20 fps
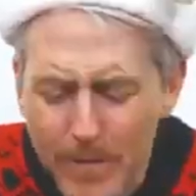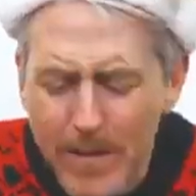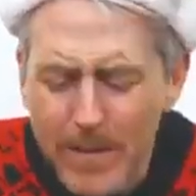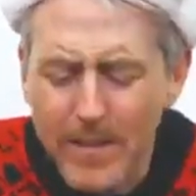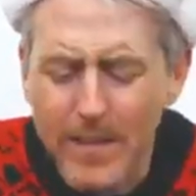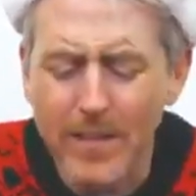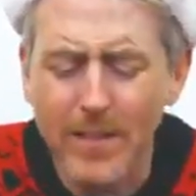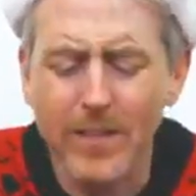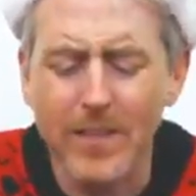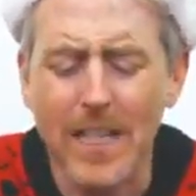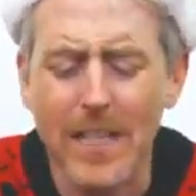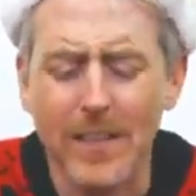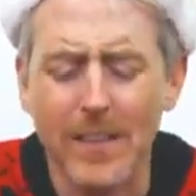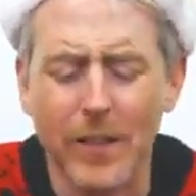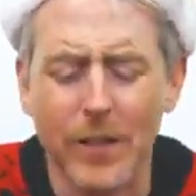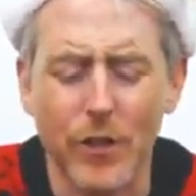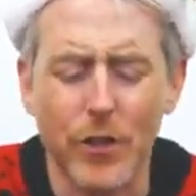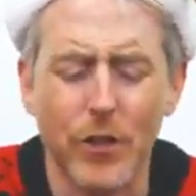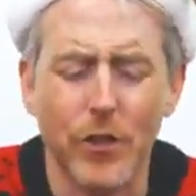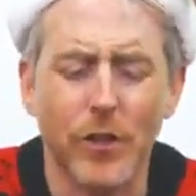It tastes exactly
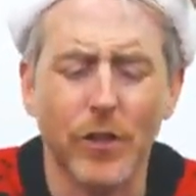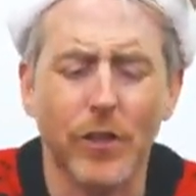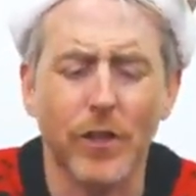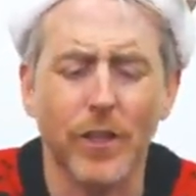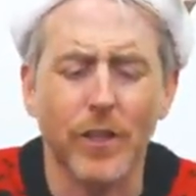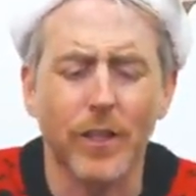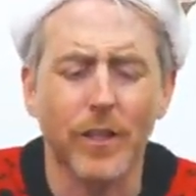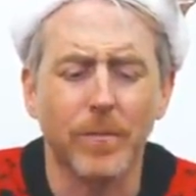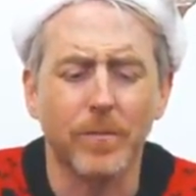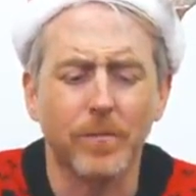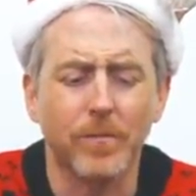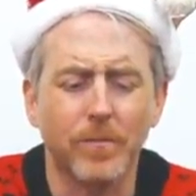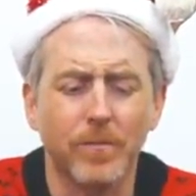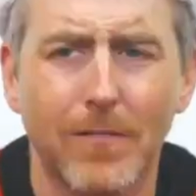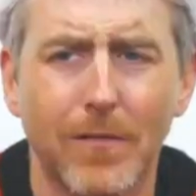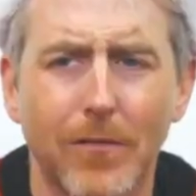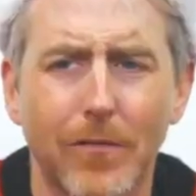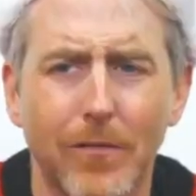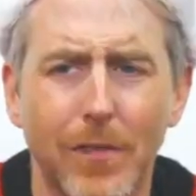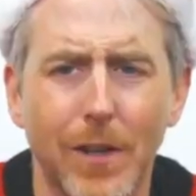like a sugar cookie.
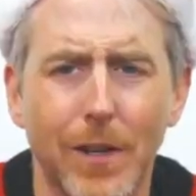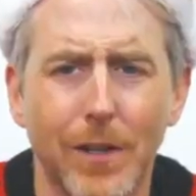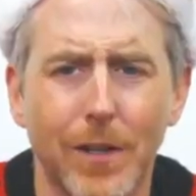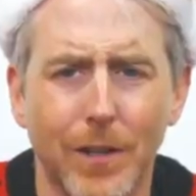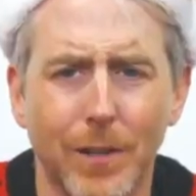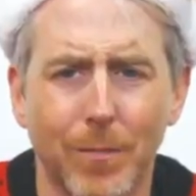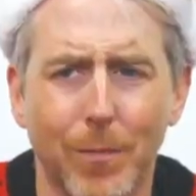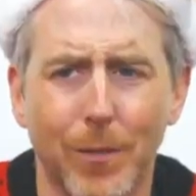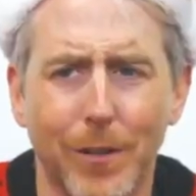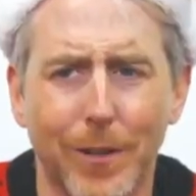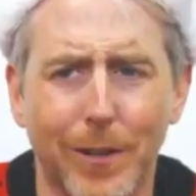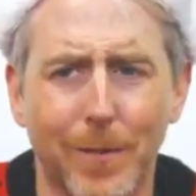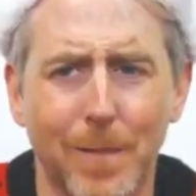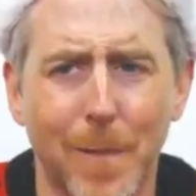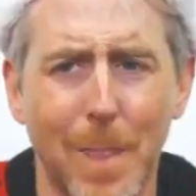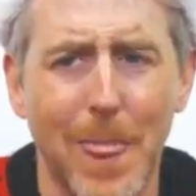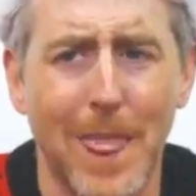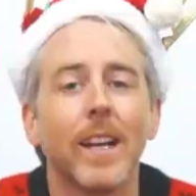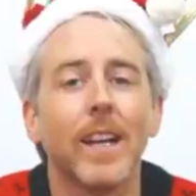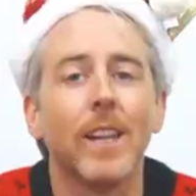Very disappointing.
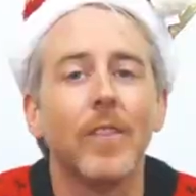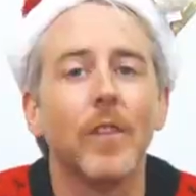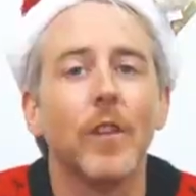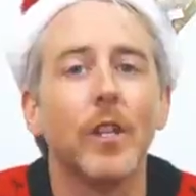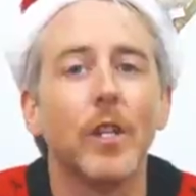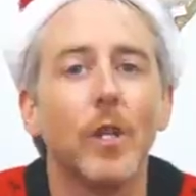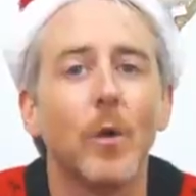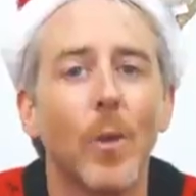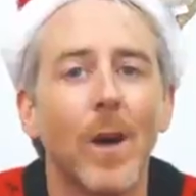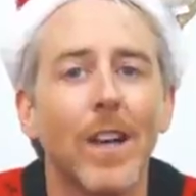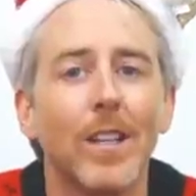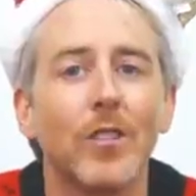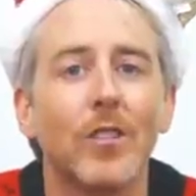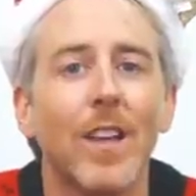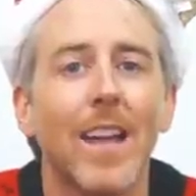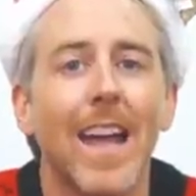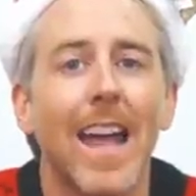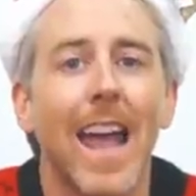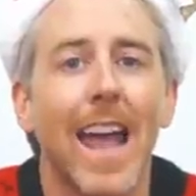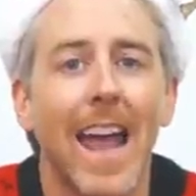In the US
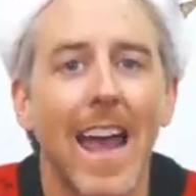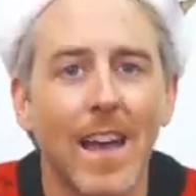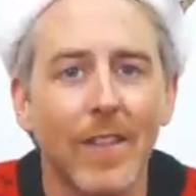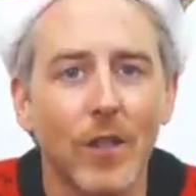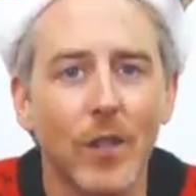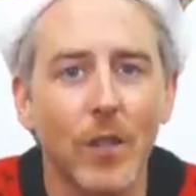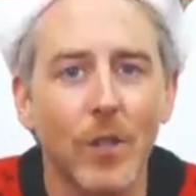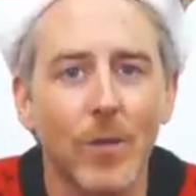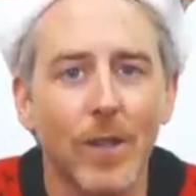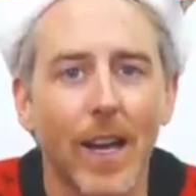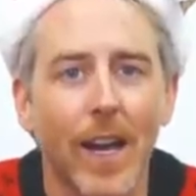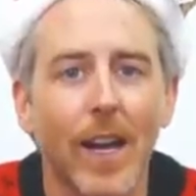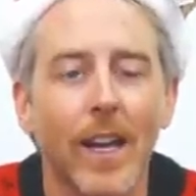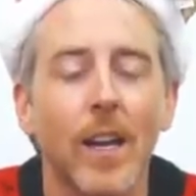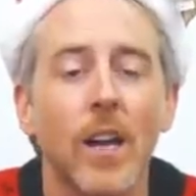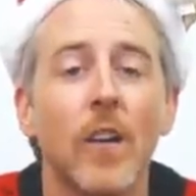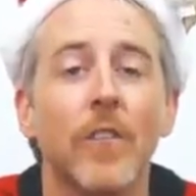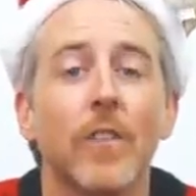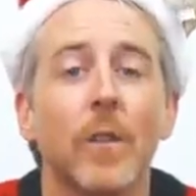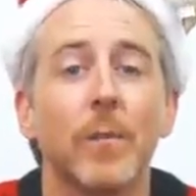and the UK,
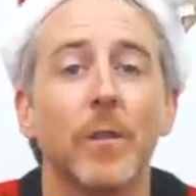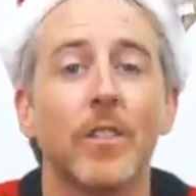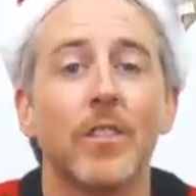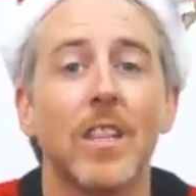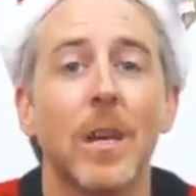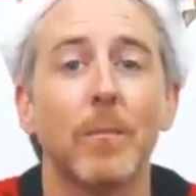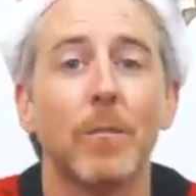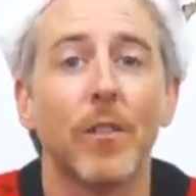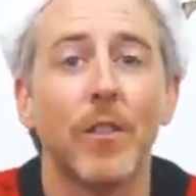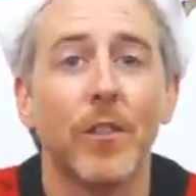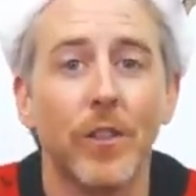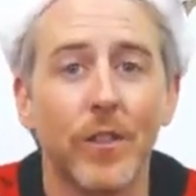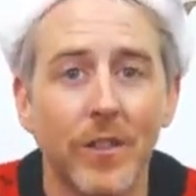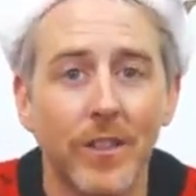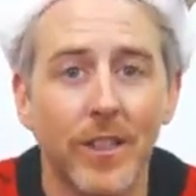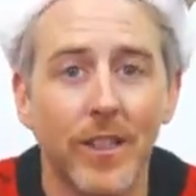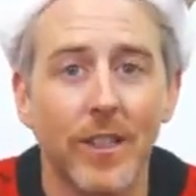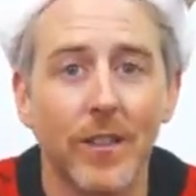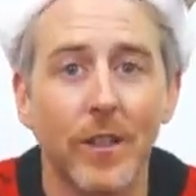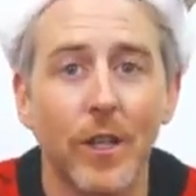from December
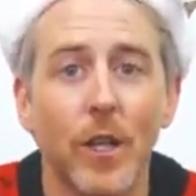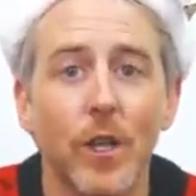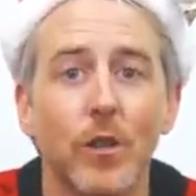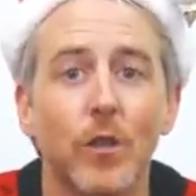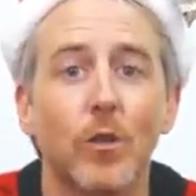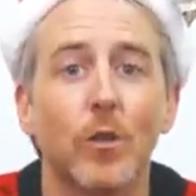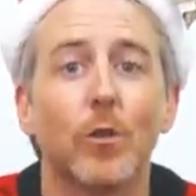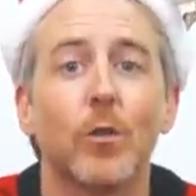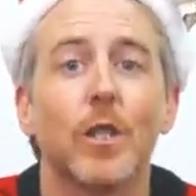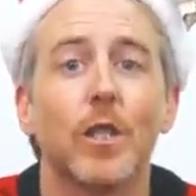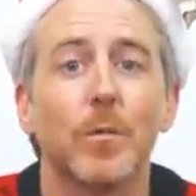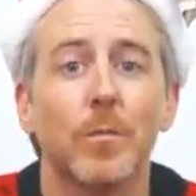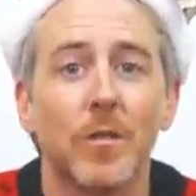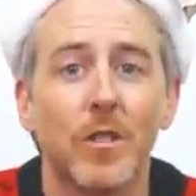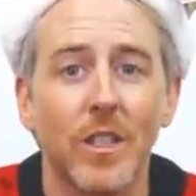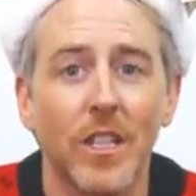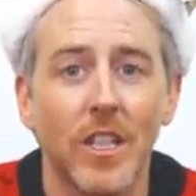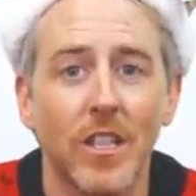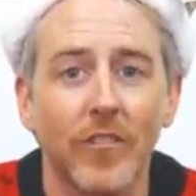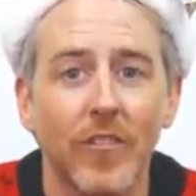13th to
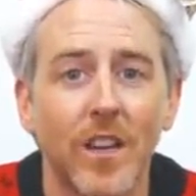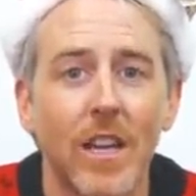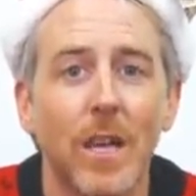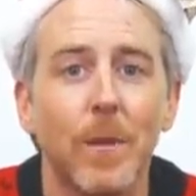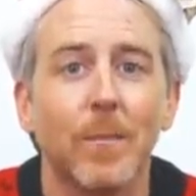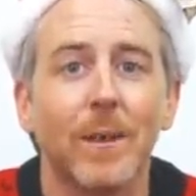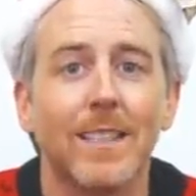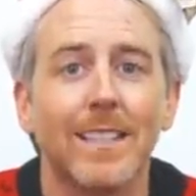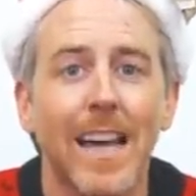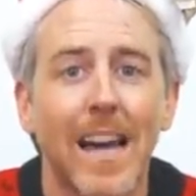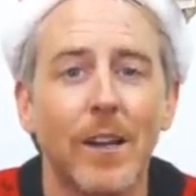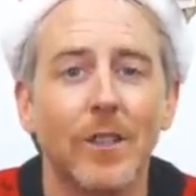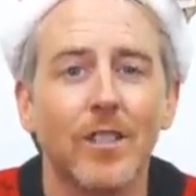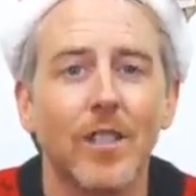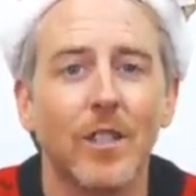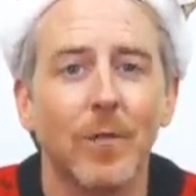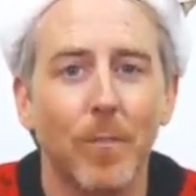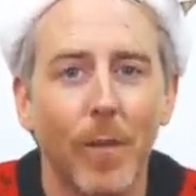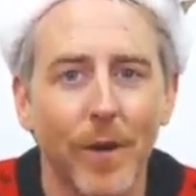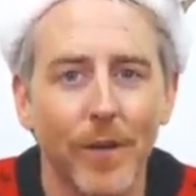Christmas Eve, McDonald's
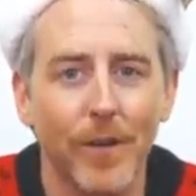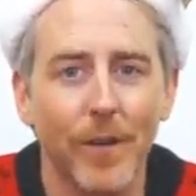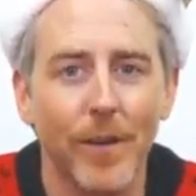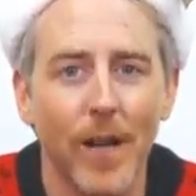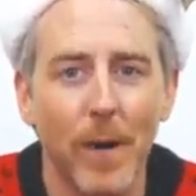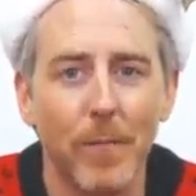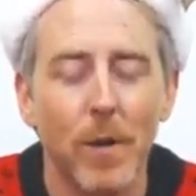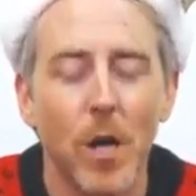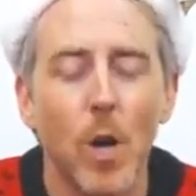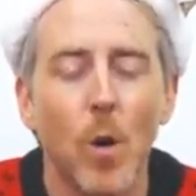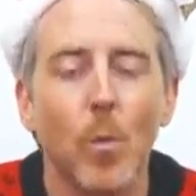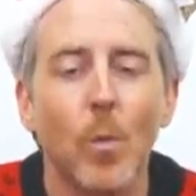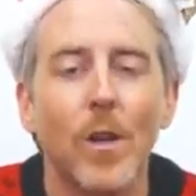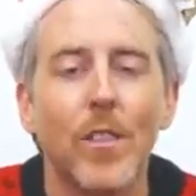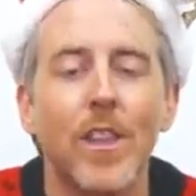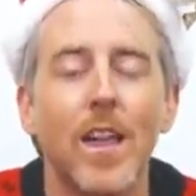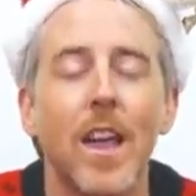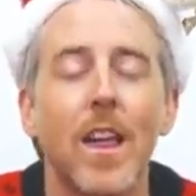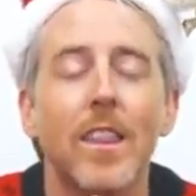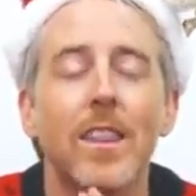has partnered up
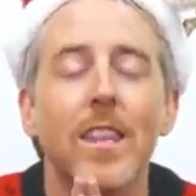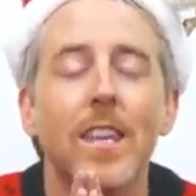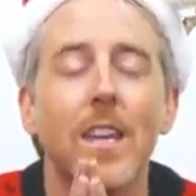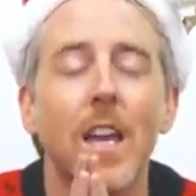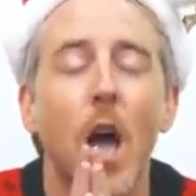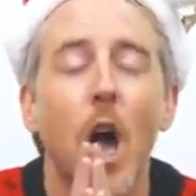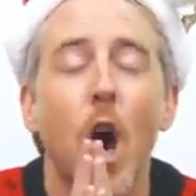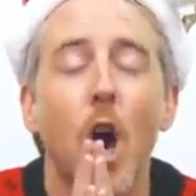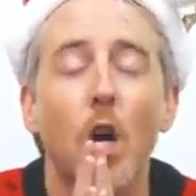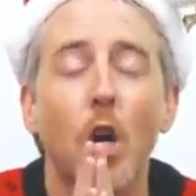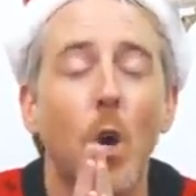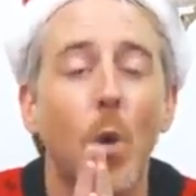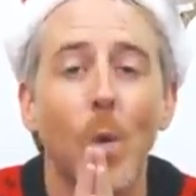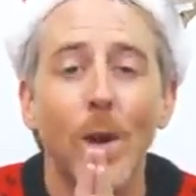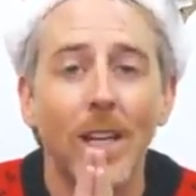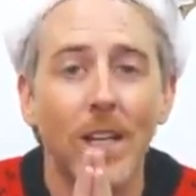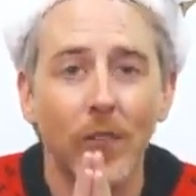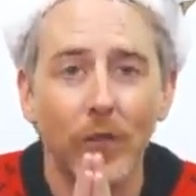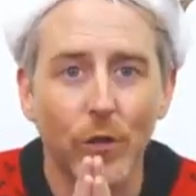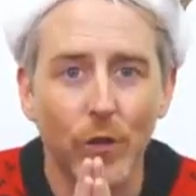with the
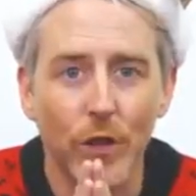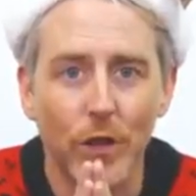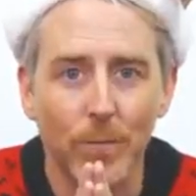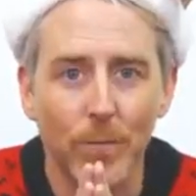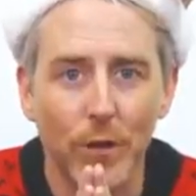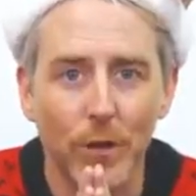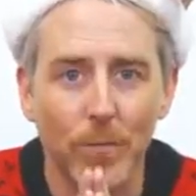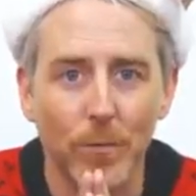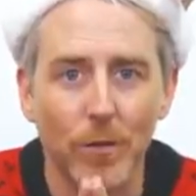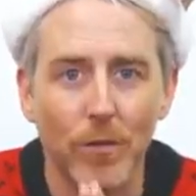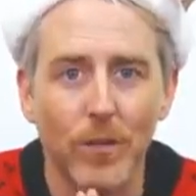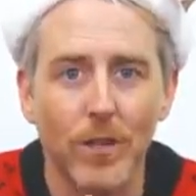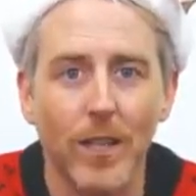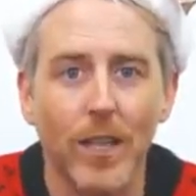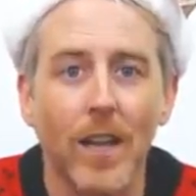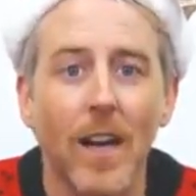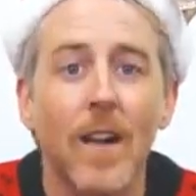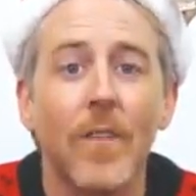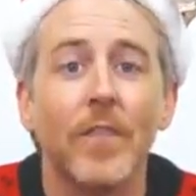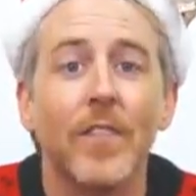queen of Christmas music,
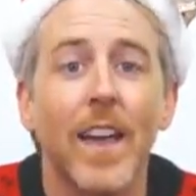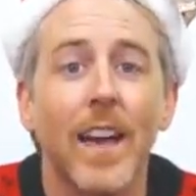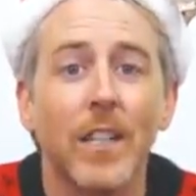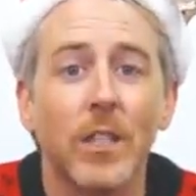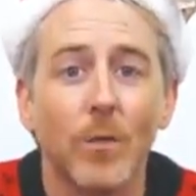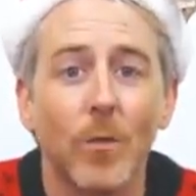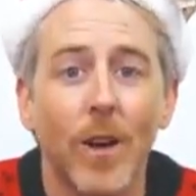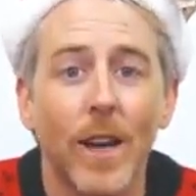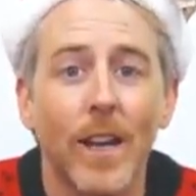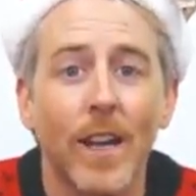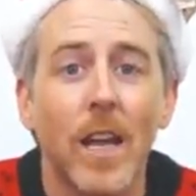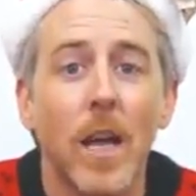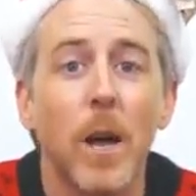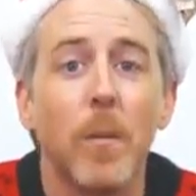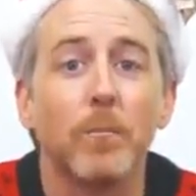that's right,